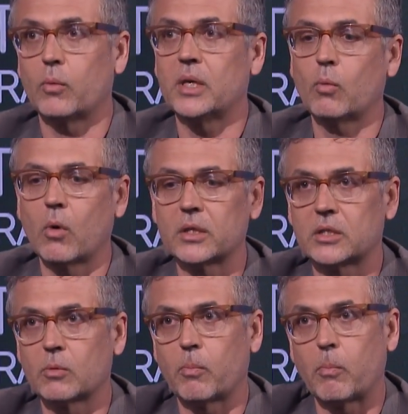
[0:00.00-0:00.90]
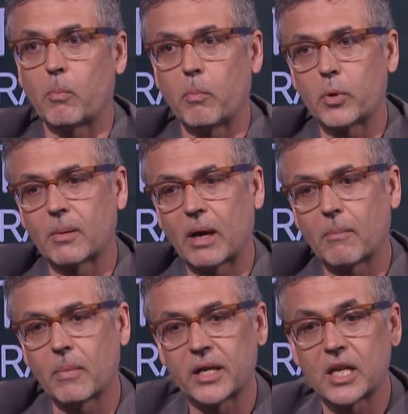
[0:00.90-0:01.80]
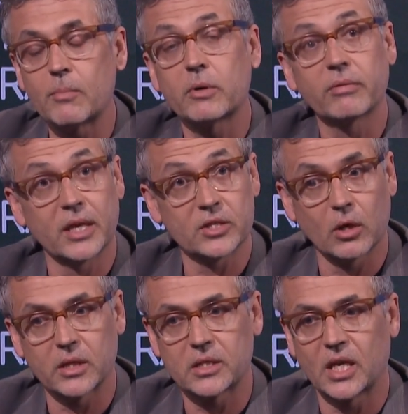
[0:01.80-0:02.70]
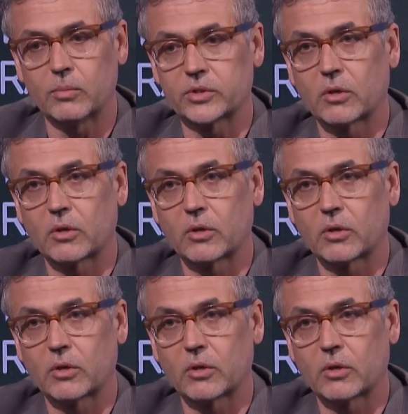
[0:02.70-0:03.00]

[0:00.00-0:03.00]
We want to put a, a, a number of things on the table.